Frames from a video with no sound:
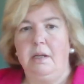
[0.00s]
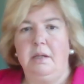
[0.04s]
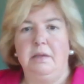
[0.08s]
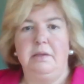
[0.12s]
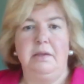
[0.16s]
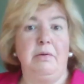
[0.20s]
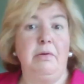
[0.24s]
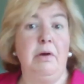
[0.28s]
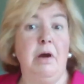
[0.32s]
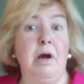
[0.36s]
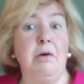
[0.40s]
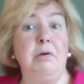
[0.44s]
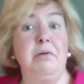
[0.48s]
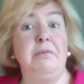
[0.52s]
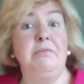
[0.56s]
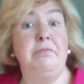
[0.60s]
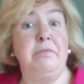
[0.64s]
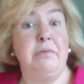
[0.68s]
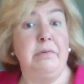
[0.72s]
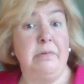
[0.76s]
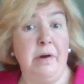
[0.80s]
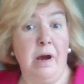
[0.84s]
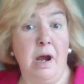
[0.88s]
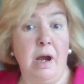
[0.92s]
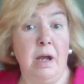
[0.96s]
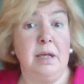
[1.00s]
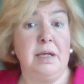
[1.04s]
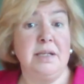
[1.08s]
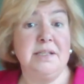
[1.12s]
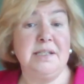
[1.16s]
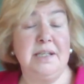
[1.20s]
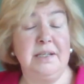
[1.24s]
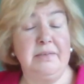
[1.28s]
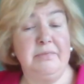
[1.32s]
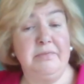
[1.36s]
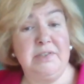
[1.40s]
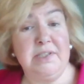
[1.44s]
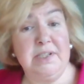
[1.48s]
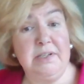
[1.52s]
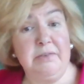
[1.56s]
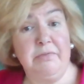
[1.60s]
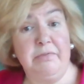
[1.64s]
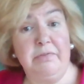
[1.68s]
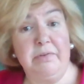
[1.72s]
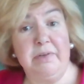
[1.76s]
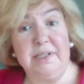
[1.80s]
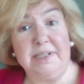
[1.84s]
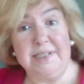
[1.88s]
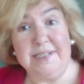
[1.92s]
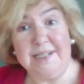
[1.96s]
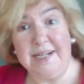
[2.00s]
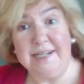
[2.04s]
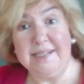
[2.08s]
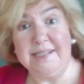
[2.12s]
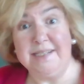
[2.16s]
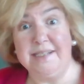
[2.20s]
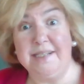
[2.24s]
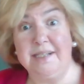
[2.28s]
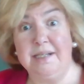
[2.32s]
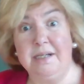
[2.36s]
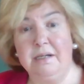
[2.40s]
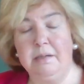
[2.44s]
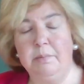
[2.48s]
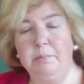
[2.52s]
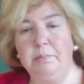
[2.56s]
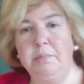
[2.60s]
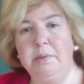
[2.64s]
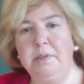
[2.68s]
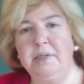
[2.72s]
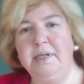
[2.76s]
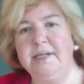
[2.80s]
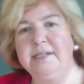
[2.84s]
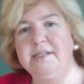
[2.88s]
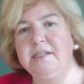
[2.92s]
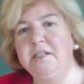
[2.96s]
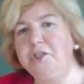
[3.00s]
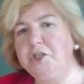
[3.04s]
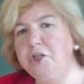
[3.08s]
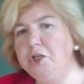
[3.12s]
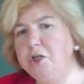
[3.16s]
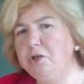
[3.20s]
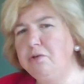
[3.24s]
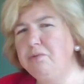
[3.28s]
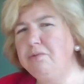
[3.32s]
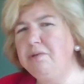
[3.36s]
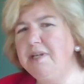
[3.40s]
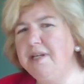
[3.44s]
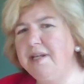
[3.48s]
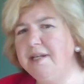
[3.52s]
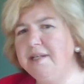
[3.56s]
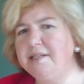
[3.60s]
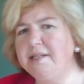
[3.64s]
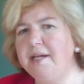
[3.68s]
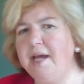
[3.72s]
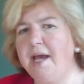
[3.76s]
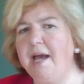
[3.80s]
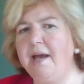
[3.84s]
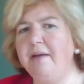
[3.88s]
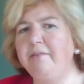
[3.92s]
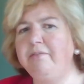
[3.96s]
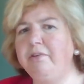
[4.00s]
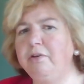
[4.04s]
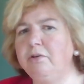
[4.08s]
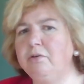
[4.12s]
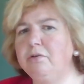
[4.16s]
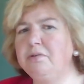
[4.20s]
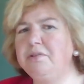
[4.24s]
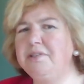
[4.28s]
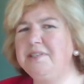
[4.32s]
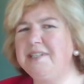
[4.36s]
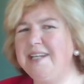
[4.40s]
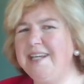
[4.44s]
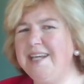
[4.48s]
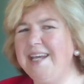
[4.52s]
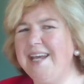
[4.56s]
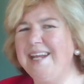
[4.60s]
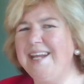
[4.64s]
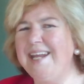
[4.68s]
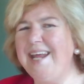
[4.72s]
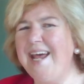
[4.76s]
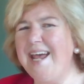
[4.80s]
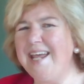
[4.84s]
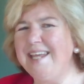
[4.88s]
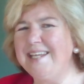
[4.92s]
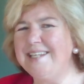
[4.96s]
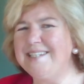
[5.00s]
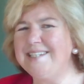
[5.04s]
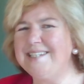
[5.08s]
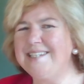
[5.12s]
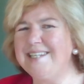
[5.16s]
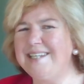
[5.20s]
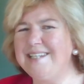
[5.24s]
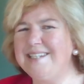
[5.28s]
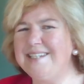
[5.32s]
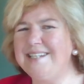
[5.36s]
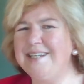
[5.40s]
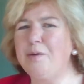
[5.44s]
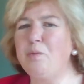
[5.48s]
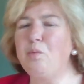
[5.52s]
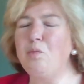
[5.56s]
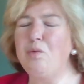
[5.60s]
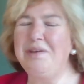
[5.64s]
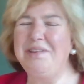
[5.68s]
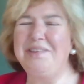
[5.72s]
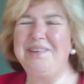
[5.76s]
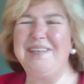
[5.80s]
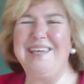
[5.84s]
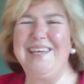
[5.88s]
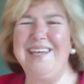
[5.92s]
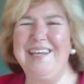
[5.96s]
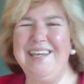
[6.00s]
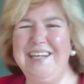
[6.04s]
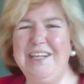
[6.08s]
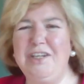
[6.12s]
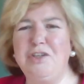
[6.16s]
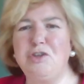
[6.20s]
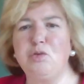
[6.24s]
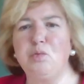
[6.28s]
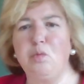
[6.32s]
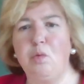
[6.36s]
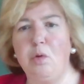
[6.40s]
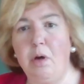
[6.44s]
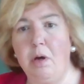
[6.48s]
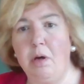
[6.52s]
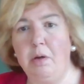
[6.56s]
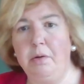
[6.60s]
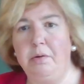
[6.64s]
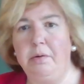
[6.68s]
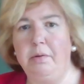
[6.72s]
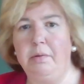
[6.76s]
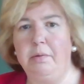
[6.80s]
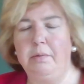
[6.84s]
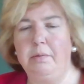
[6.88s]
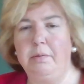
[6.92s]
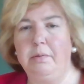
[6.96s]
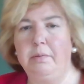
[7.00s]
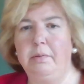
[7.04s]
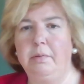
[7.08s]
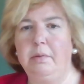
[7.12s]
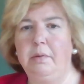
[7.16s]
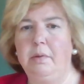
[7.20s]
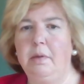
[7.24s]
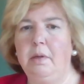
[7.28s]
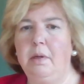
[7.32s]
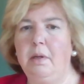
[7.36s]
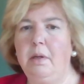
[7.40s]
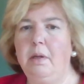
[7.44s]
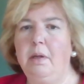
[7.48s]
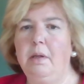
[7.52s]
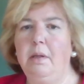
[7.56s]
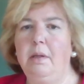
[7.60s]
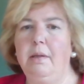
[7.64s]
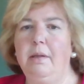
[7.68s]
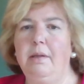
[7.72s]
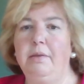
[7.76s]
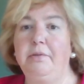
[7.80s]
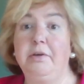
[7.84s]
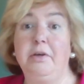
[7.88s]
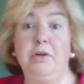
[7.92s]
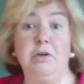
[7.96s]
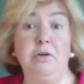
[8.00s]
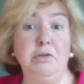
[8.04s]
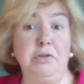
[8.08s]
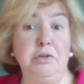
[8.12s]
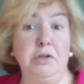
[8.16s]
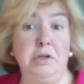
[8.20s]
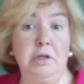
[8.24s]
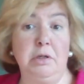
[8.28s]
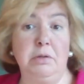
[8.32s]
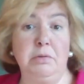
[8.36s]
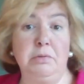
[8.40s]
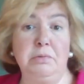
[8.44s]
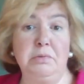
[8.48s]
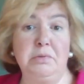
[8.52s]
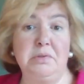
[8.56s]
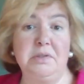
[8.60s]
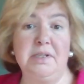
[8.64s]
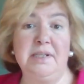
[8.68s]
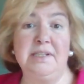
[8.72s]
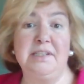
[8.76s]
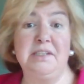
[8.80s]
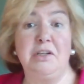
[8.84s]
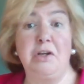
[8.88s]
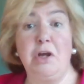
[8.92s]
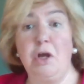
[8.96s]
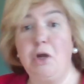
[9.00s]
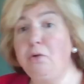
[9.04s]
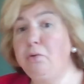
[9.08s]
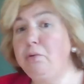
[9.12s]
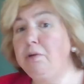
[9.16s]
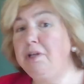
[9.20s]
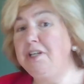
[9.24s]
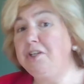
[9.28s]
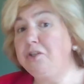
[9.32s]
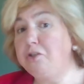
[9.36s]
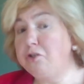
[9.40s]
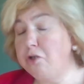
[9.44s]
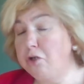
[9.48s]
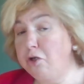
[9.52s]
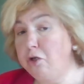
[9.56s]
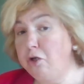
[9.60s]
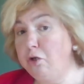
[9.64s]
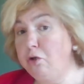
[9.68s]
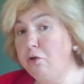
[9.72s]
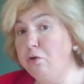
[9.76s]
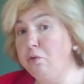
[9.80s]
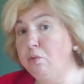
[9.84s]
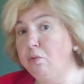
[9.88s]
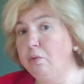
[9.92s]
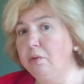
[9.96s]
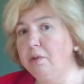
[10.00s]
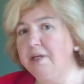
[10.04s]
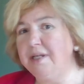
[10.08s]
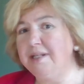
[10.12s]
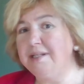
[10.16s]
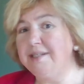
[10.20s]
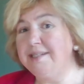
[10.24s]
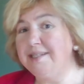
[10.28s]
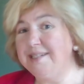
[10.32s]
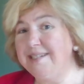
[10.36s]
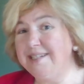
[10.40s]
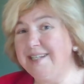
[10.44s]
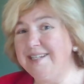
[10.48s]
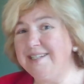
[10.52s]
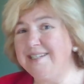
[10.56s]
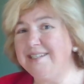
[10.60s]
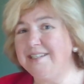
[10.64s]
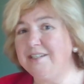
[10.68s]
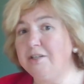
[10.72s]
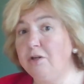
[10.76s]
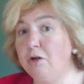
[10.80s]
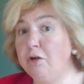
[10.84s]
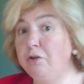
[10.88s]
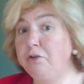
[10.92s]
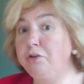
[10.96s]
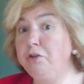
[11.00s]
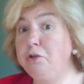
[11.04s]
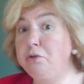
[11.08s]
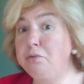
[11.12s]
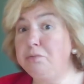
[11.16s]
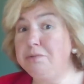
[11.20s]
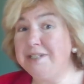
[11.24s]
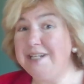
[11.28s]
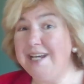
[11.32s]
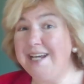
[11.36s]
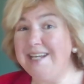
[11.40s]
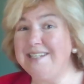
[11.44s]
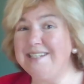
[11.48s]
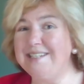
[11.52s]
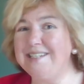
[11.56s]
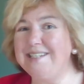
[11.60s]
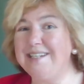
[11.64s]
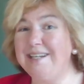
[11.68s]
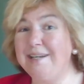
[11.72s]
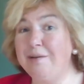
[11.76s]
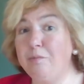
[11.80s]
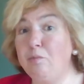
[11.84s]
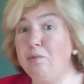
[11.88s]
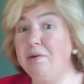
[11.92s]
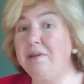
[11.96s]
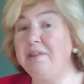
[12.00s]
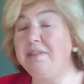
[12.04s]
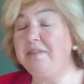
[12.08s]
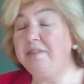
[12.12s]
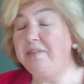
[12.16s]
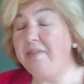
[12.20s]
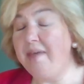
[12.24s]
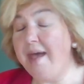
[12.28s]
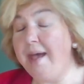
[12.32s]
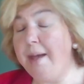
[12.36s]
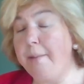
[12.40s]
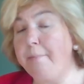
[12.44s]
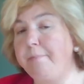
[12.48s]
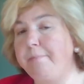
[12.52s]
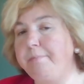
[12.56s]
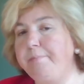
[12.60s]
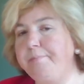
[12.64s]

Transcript: there are a variety of different testing companies, and you need to have your DNA sitting with each one. The good news is that only two insist on you testing with them.